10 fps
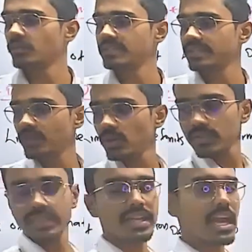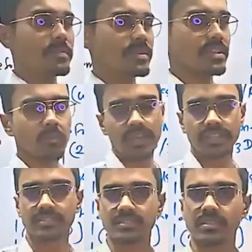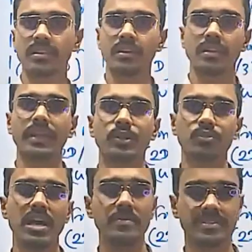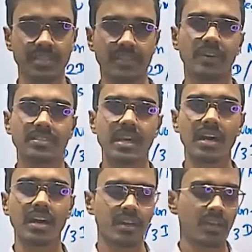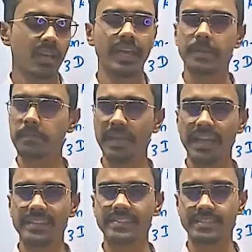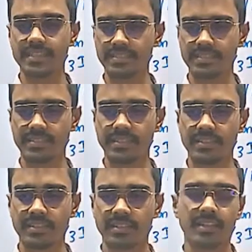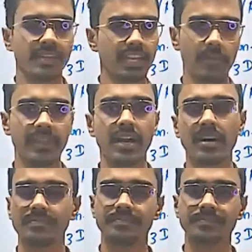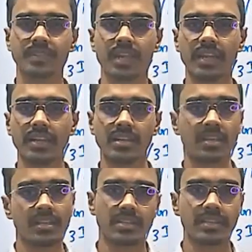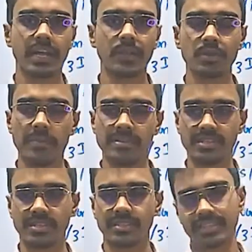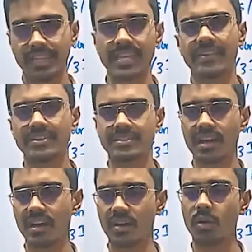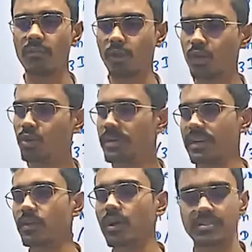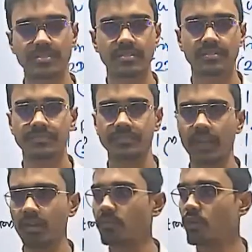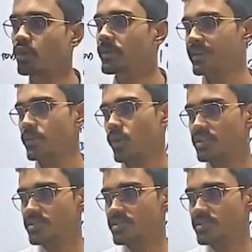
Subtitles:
or three-dimensional objects, right? Two-dimensional ones are like plates, discs, lamina, right? They are two-dimensional. 3D ones are all volumetric ones, right? All volumetric ones,